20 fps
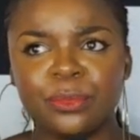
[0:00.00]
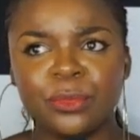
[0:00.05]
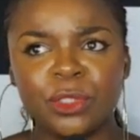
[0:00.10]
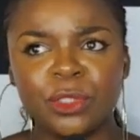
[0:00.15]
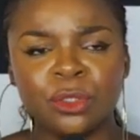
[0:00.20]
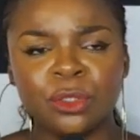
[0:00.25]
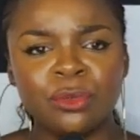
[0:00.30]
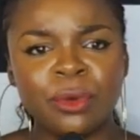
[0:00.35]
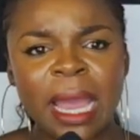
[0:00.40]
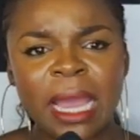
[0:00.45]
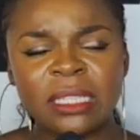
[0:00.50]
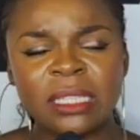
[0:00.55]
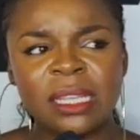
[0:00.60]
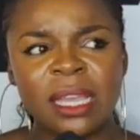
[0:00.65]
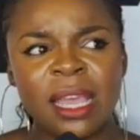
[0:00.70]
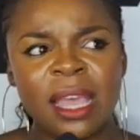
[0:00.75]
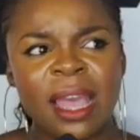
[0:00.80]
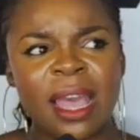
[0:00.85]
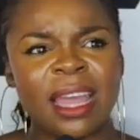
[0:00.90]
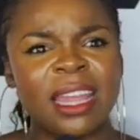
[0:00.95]
right?
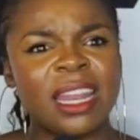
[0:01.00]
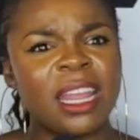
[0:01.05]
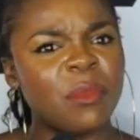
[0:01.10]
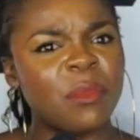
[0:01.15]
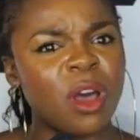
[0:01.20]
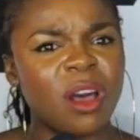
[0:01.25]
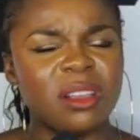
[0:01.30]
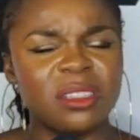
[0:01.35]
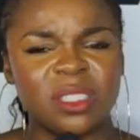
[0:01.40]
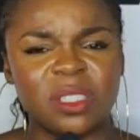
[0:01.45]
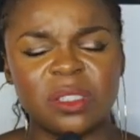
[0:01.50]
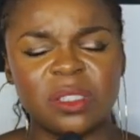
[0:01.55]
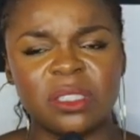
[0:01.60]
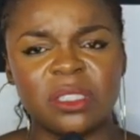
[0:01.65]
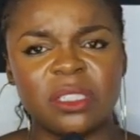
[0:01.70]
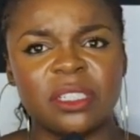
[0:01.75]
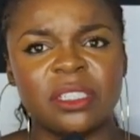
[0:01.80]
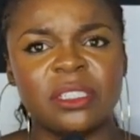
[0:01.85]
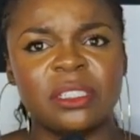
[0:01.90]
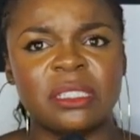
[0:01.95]
And I'm also
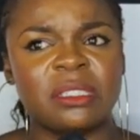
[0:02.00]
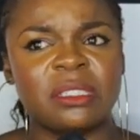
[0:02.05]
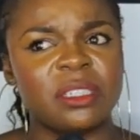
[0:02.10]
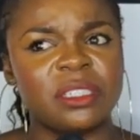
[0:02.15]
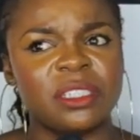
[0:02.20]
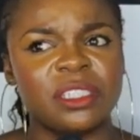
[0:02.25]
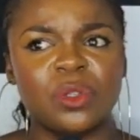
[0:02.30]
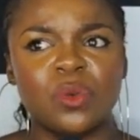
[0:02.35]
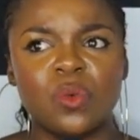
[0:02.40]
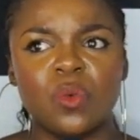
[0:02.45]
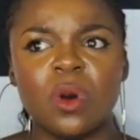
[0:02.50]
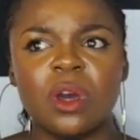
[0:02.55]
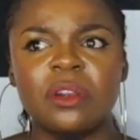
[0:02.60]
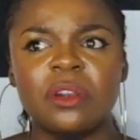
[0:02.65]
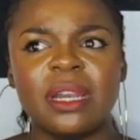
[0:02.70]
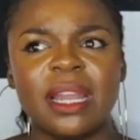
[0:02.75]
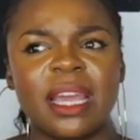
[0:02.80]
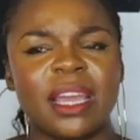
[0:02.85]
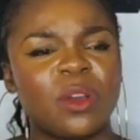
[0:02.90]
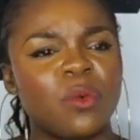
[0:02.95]
started to wonder,
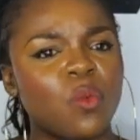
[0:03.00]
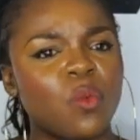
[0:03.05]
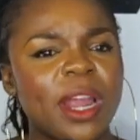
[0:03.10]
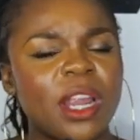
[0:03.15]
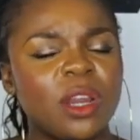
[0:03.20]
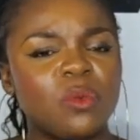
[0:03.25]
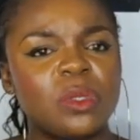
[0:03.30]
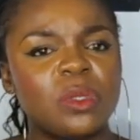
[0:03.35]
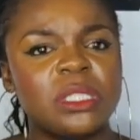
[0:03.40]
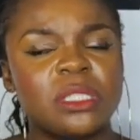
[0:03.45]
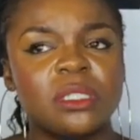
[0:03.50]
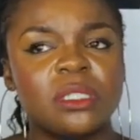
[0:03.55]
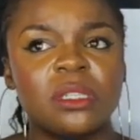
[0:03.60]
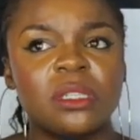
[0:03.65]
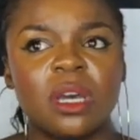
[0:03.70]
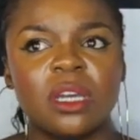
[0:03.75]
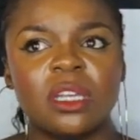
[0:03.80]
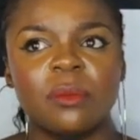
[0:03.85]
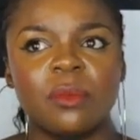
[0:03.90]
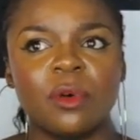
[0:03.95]
like, why are we still
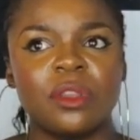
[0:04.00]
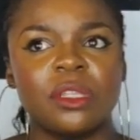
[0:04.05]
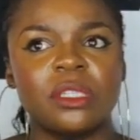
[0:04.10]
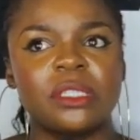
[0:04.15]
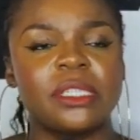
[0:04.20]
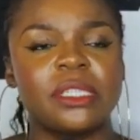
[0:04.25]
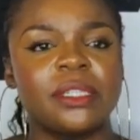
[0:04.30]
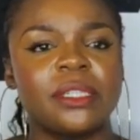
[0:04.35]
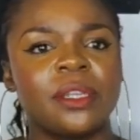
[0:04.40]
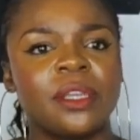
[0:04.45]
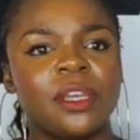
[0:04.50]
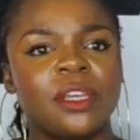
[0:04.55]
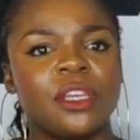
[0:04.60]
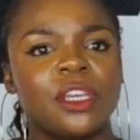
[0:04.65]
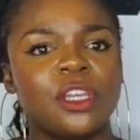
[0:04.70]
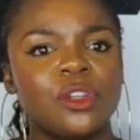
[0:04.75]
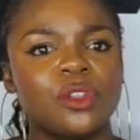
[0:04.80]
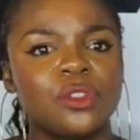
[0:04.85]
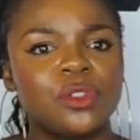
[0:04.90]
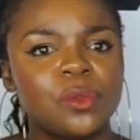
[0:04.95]
talking about this in
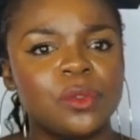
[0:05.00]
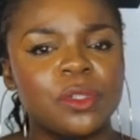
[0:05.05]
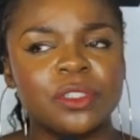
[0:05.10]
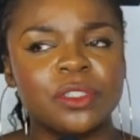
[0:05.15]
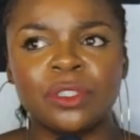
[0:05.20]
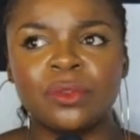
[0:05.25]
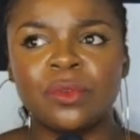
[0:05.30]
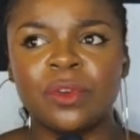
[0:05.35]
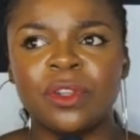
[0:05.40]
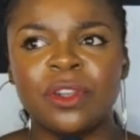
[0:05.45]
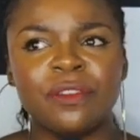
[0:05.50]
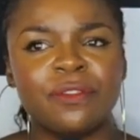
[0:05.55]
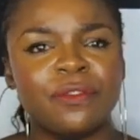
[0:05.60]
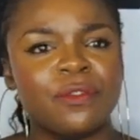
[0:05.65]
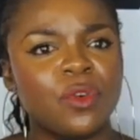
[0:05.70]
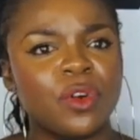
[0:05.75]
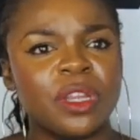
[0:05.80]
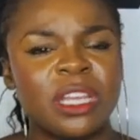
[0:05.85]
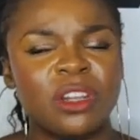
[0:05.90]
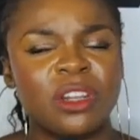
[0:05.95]

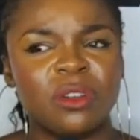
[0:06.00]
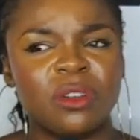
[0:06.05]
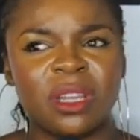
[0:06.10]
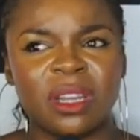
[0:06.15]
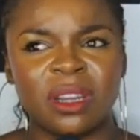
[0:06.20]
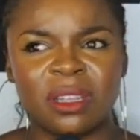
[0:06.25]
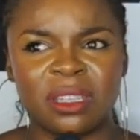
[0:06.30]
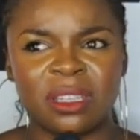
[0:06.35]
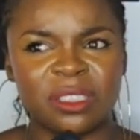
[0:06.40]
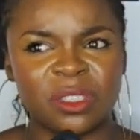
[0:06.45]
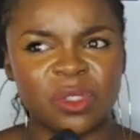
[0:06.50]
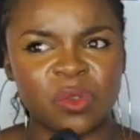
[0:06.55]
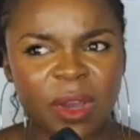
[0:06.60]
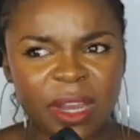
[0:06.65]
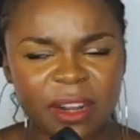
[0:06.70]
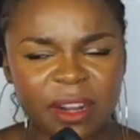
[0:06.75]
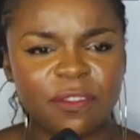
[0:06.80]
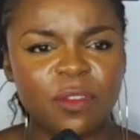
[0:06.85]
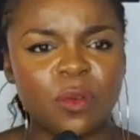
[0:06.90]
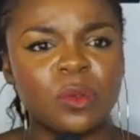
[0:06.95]
2024? There's quite
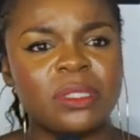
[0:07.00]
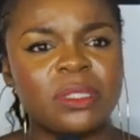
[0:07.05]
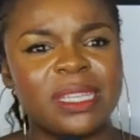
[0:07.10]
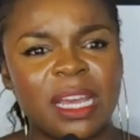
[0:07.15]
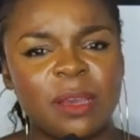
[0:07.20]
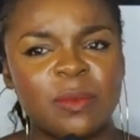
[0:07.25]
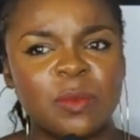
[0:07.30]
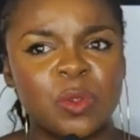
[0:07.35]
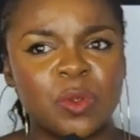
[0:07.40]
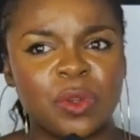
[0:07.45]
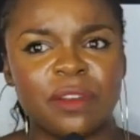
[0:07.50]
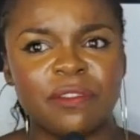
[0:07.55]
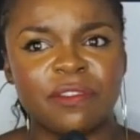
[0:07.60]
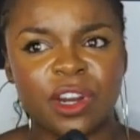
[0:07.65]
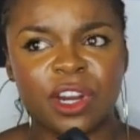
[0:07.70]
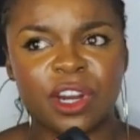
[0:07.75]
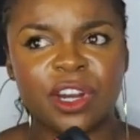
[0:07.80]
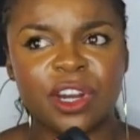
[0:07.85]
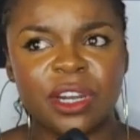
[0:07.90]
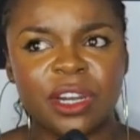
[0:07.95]
a few times where I've
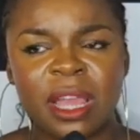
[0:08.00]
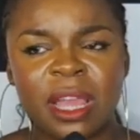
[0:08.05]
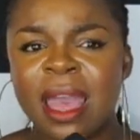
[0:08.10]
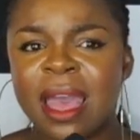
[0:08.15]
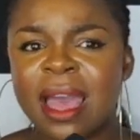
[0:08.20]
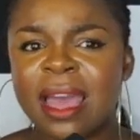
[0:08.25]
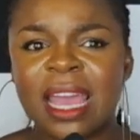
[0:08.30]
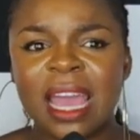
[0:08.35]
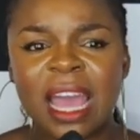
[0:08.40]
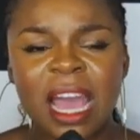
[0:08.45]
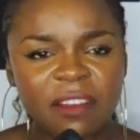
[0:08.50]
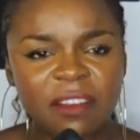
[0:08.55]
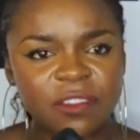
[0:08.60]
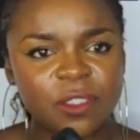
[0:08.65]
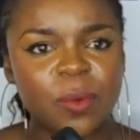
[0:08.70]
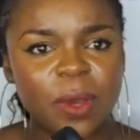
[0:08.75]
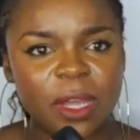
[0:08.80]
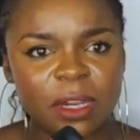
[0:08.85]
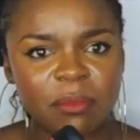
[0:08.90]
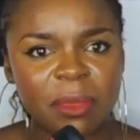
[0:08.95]
heard, and I have
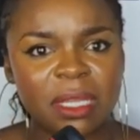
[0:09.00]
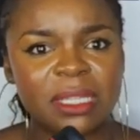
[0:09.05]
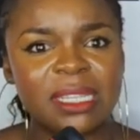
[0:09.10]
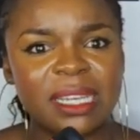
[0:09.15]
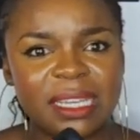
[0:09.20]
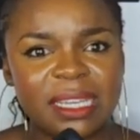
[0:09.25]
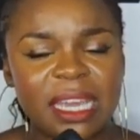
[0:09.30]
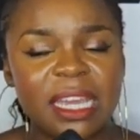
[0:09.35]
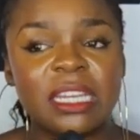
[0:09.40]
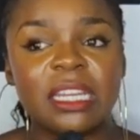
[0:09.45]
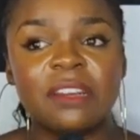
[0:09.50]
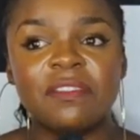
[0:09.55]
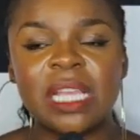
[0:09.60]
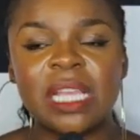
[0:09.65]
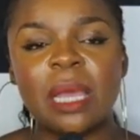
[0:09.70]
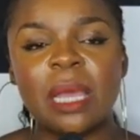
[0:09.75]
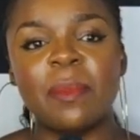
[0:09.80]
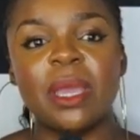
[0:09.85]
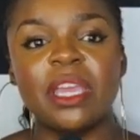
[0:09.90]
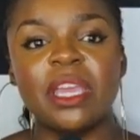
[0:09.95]
to admit, again, every
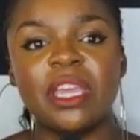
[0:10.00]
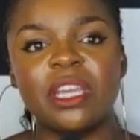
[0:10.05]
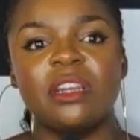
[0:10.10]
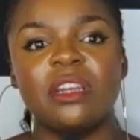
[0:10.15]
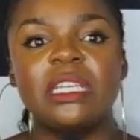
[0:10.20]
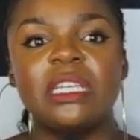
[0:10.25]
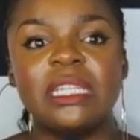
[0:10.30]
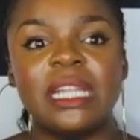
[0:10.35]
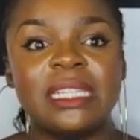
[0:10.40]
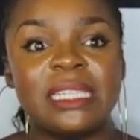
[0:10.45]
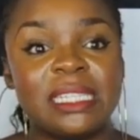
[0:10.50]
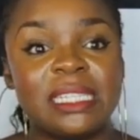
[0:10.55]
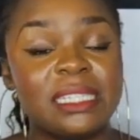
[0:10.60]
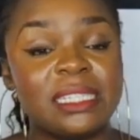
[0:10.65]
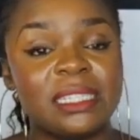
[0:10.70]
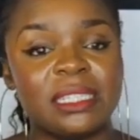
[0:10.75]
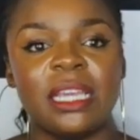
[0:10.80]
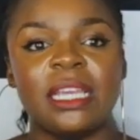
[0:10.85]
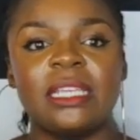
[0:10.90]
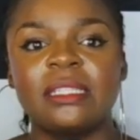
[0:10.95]
time I hear that he
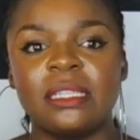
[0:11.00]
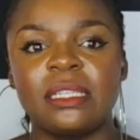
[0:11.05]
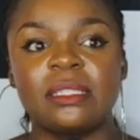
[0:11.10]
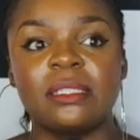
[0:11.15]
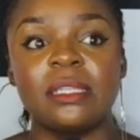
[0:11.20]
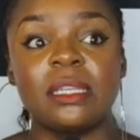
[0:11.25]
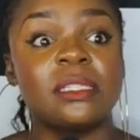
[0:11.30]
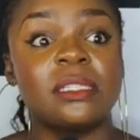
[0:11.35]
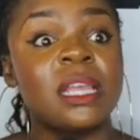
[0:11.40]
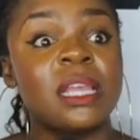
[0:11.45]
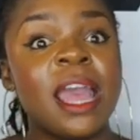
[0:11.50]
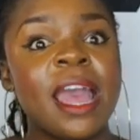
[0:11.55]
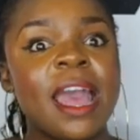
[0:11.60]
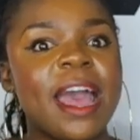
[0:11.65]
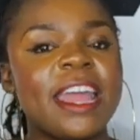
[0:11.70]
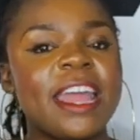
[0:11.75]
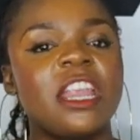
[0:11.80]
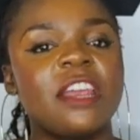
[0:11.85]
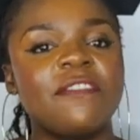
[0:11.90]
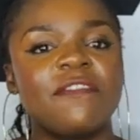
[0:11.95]
says these things, I
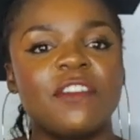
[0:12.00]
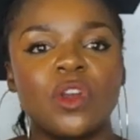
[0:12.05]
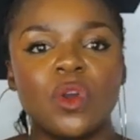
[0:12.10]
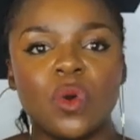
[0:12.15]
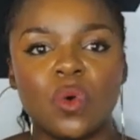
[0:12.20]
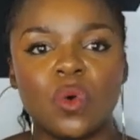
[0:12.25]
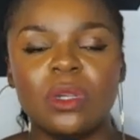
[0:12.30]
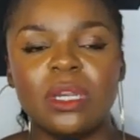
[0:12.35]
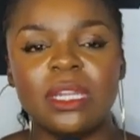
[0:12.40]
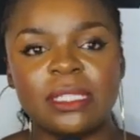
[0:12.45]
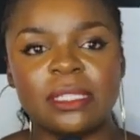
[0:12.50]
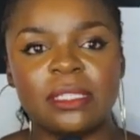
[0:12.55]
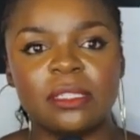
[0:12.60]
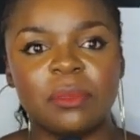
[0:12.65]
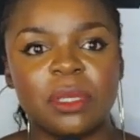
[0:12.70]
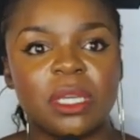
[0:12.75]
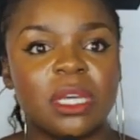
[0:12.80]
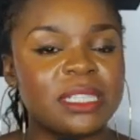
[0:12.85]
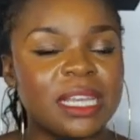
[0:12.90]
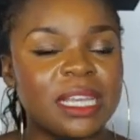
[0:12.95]
never go listen
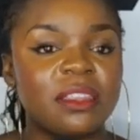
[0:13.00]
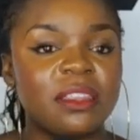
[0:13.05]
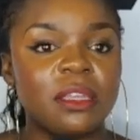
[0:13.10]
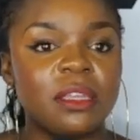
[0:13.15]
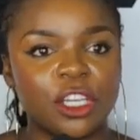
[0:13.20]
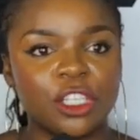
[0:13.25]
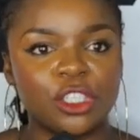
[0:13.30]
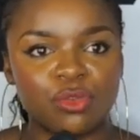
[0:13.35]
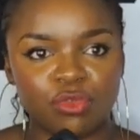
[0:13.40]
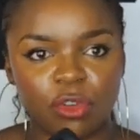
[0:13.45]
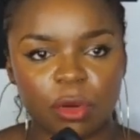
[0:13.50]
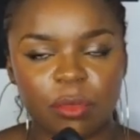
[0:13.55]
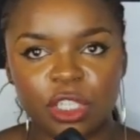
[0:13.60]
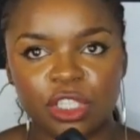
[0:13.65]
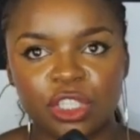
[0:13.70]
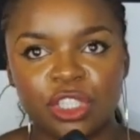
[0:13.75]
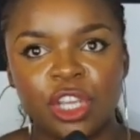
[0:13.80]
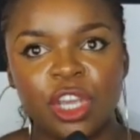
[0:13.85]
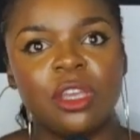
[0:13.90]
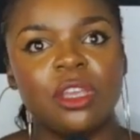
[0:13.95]
because I think it's
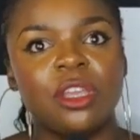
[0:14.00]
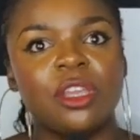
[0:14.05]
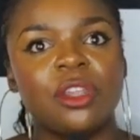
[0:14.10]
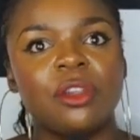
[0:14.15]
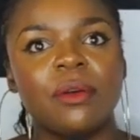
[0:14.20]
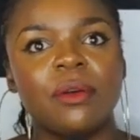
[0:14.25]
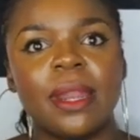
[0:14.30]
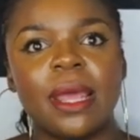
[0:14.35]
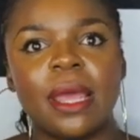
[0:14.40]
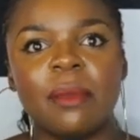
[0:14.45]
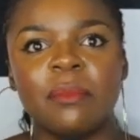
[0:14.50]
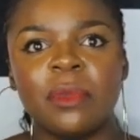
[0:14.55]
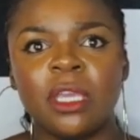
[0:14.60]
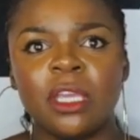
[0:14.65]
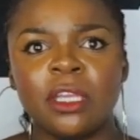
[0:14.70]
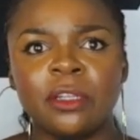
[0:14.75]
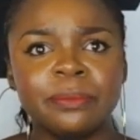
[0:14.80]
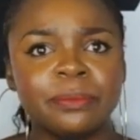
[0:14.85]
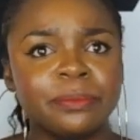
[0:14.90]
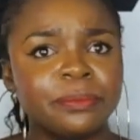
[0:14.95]
rubbish. You know what I mean?